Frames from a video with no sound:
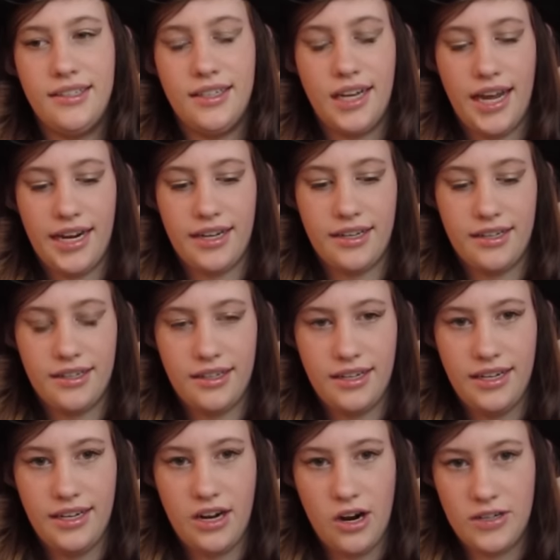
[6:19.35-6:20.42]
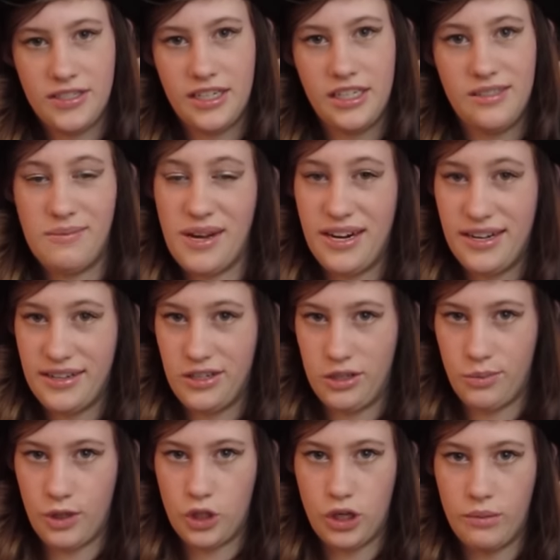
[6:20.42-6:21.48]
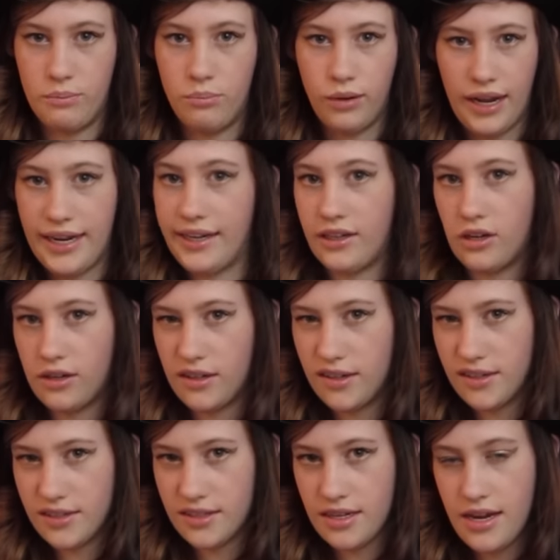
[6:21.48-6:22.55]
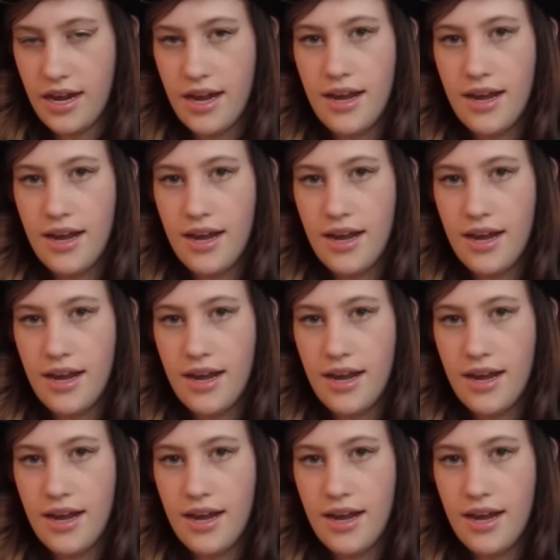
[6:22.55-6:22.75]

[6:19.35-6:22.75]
the Cards Against Humanity, there's a bunch of blank cards.